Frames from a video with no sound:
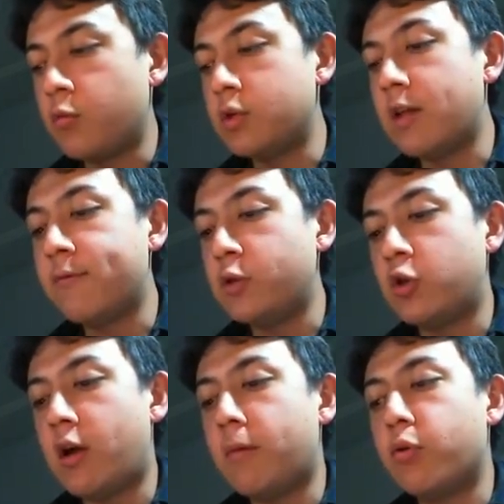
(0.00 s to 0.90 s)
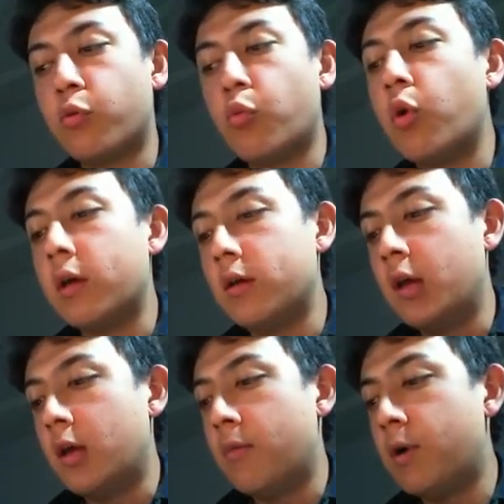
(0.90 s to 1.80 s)
we definitely should output a 1,
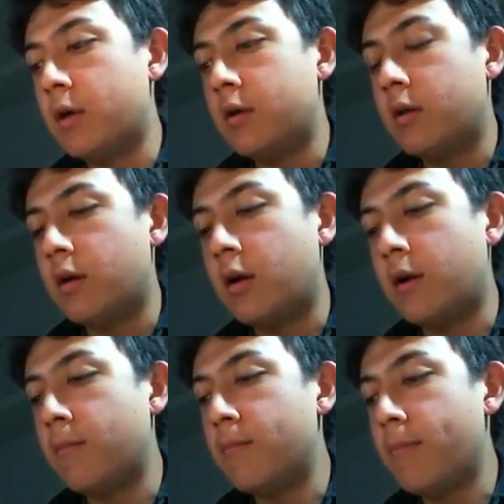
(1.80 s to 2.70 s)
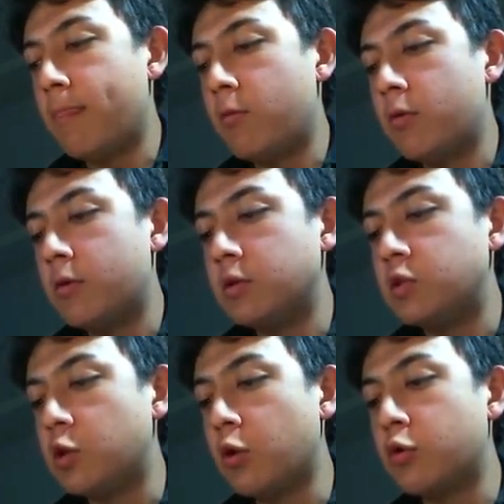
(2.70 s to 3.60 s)
but
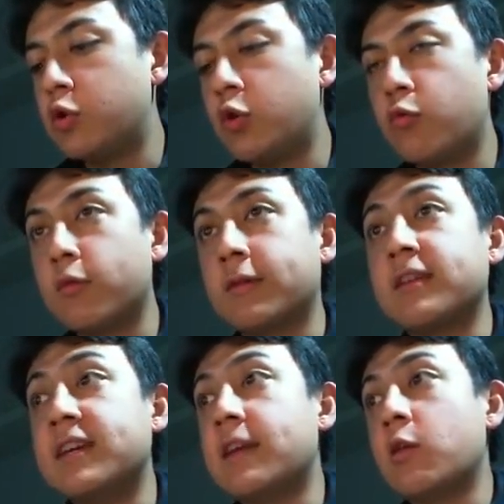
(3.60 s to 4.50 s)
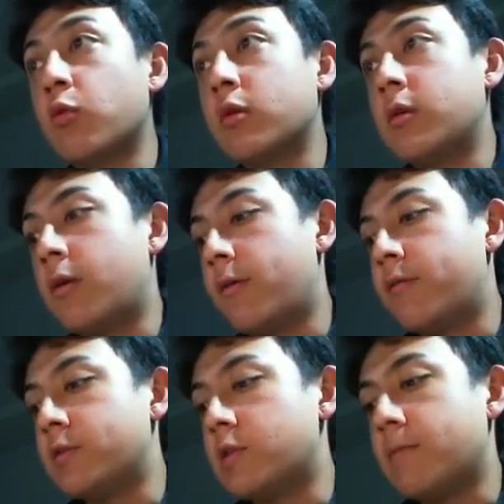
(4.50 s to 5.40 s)
0 shouldn't really lead anywhere in our
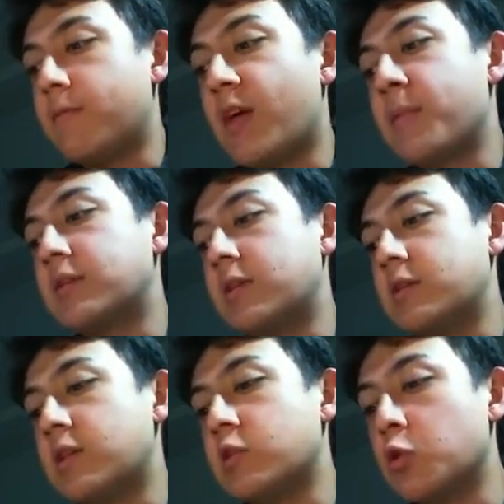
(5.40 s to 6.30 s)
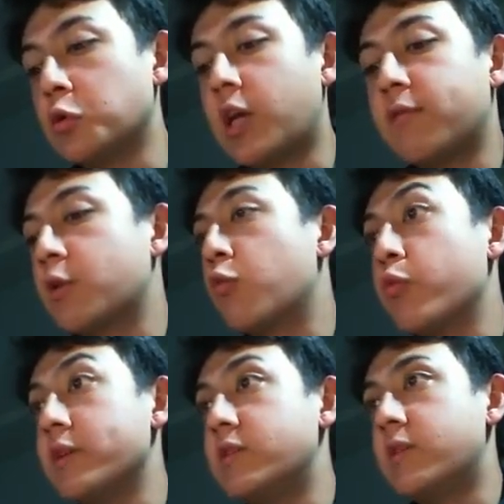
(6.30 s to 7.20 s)
FSM, if that makes any sense. 0 is kind of like a
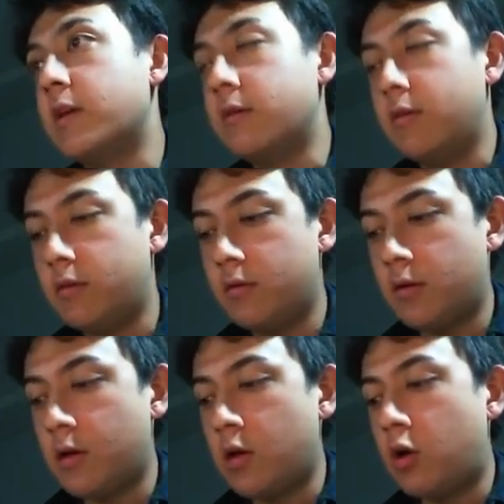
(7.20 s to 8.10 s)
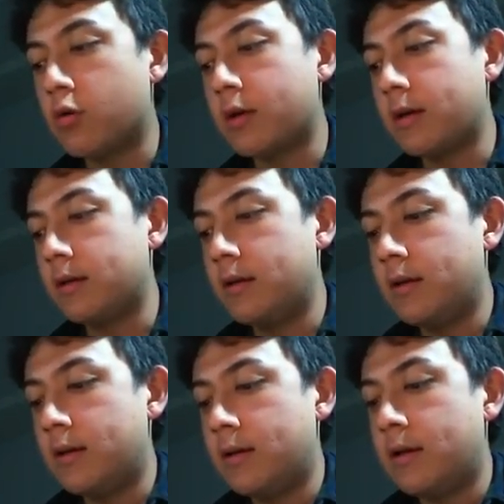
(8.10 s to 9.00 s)
reset. Okay.
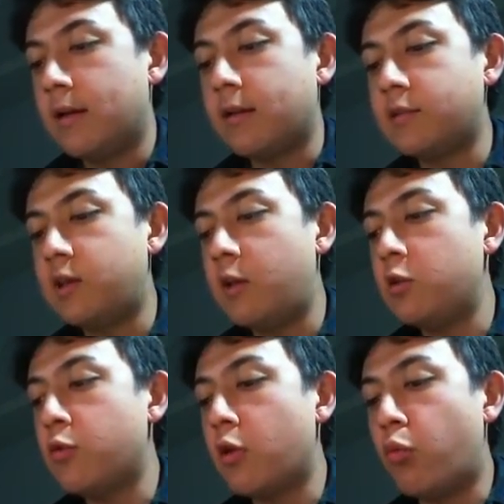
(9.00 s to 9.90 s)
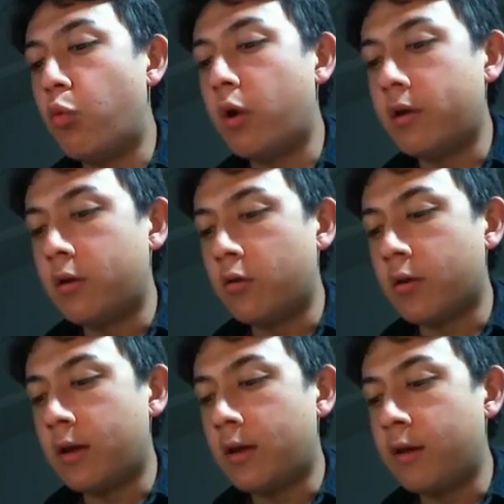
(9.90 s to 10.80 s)
Let's say you get a 1,
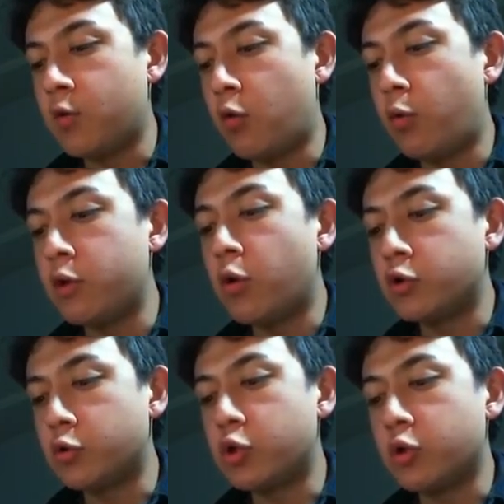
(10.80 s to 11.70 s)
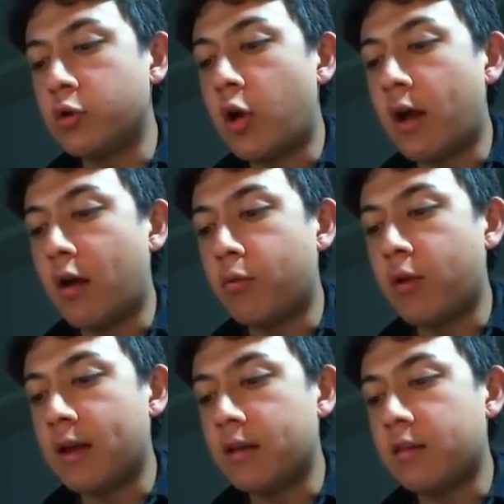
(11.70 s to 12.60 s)
okay? If you get a 1, you also should not output
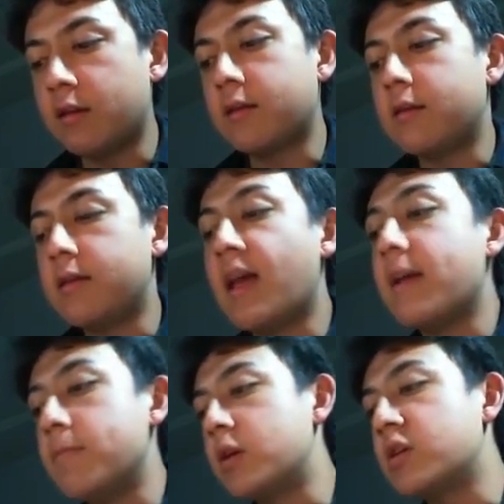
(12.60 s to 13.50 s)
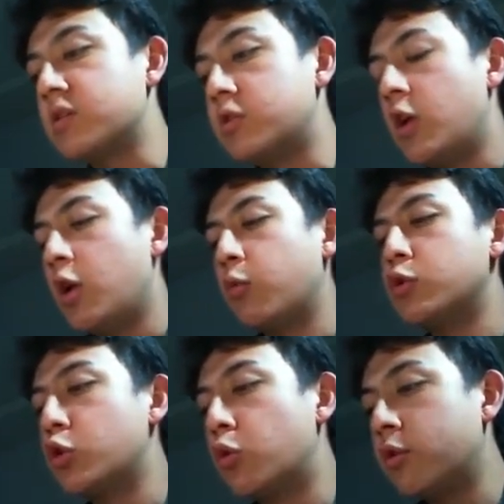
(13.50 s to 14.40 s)
anything yet, because you
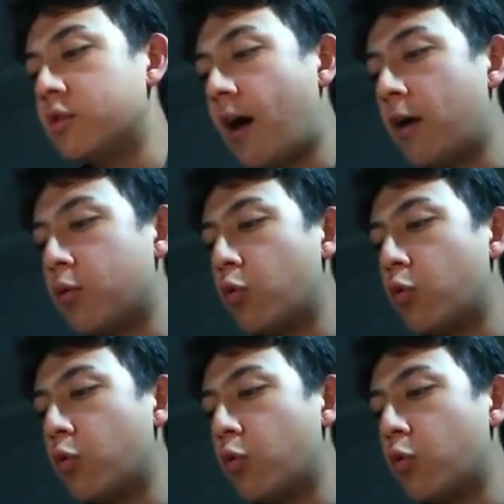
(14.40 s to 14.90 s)
should only output a